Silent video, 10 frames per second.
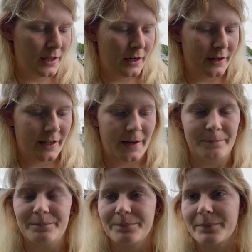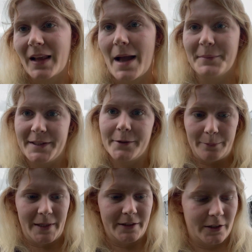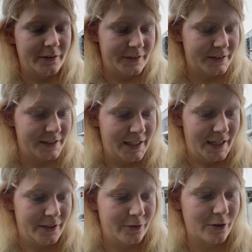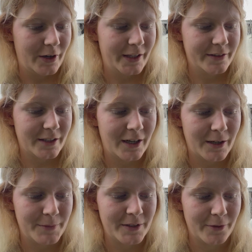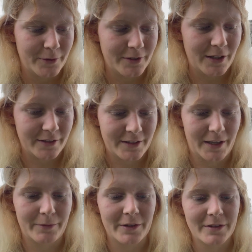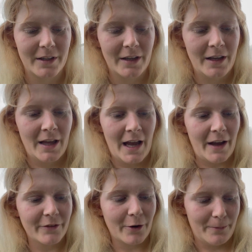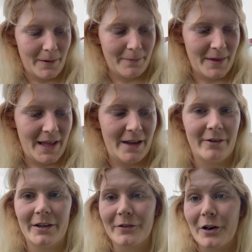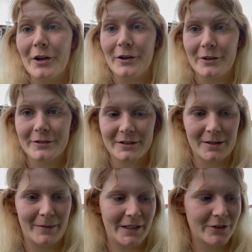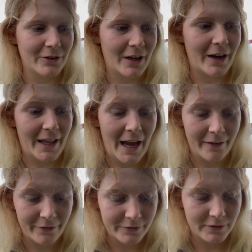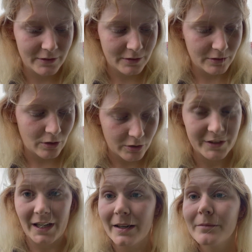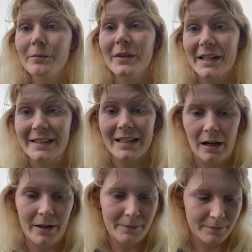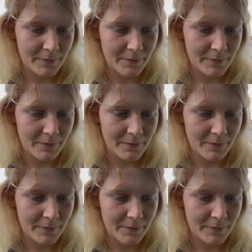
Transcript: I'm a little bit nervous today, not quite as calm as I was last time, because I haven't got Mum here and I've got a lot to make sure that I have got done in time.